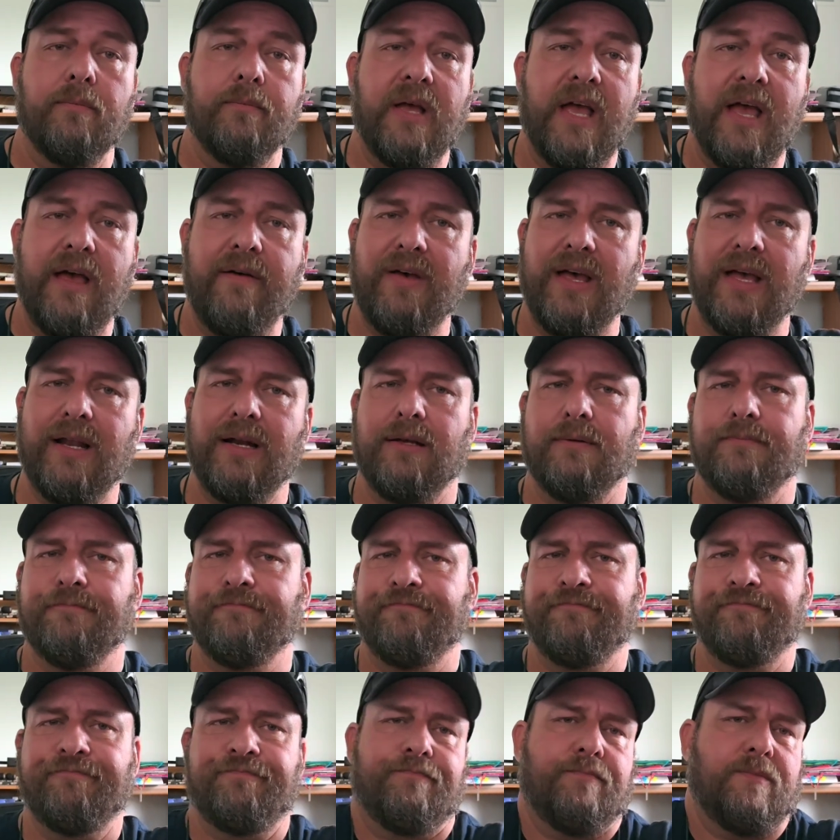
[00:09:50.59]
Have at it.
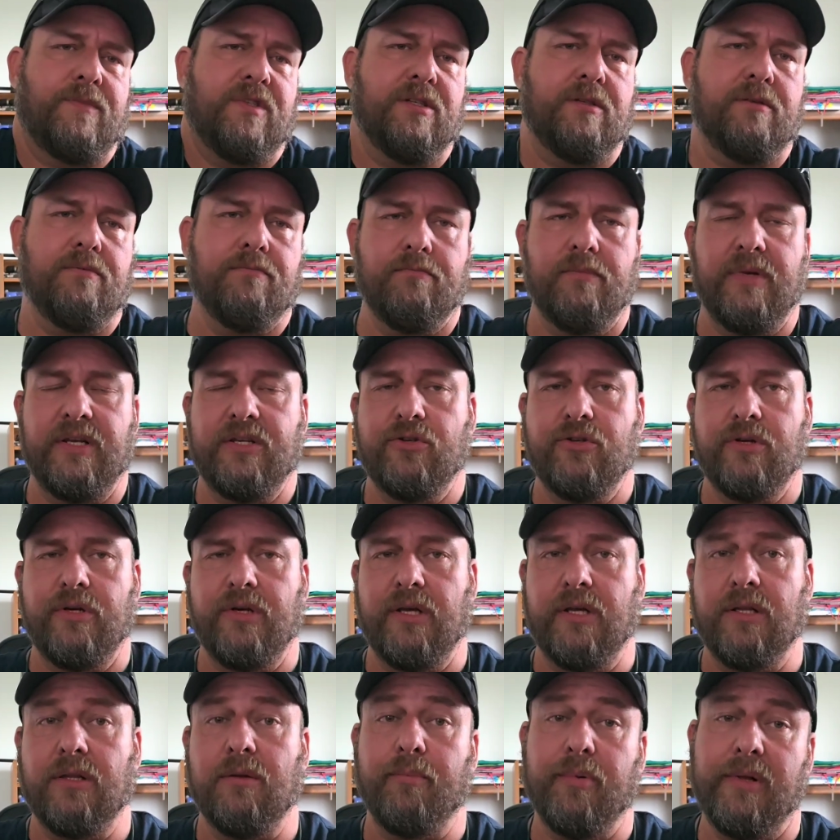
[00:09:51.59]
Just make sure you
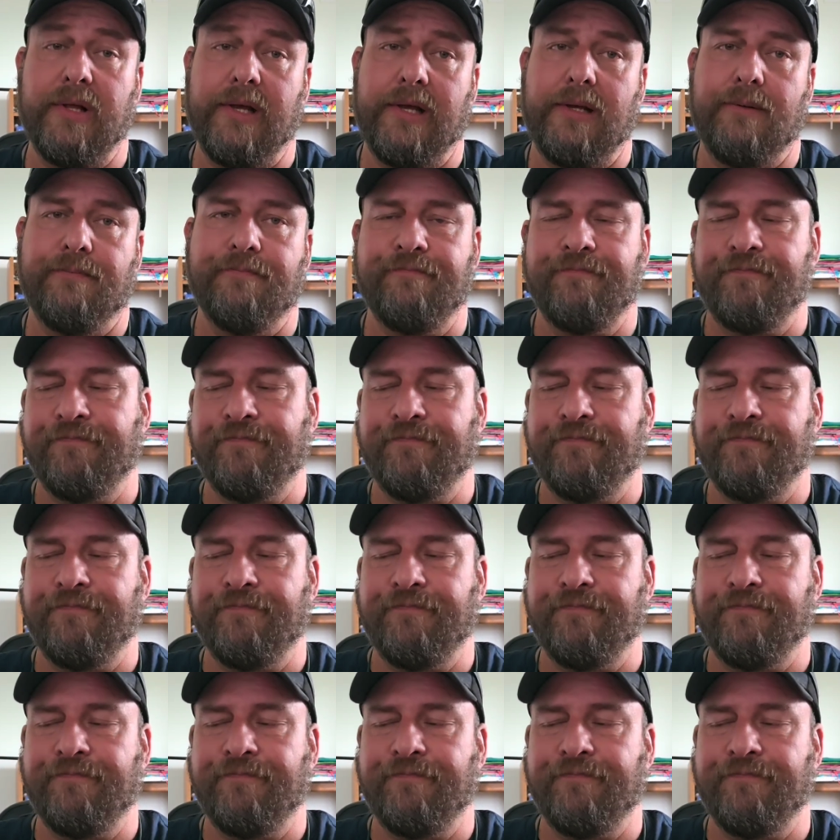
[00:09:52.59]
get the plate.